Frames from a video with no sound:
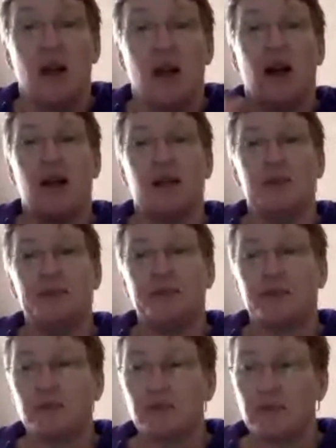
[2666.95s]
Um,
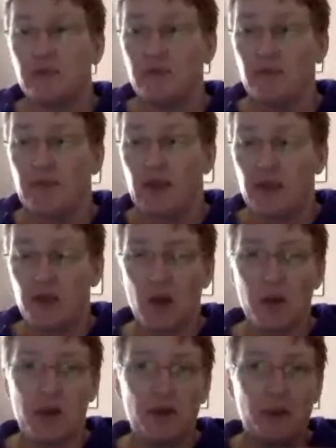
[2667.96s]
so
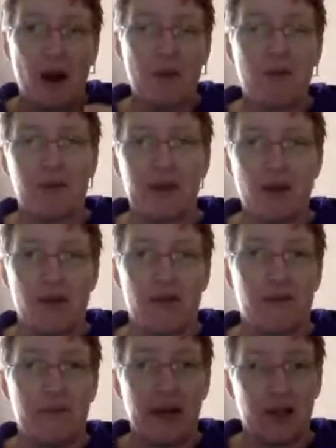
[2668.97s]
you've probably heard
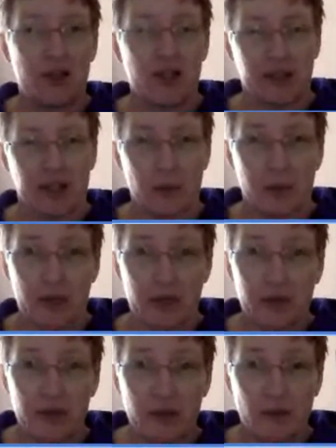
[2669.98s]
of pidgin
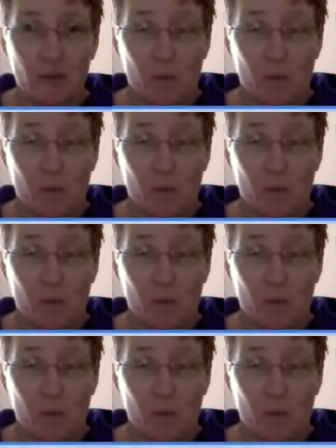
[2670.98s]
languages.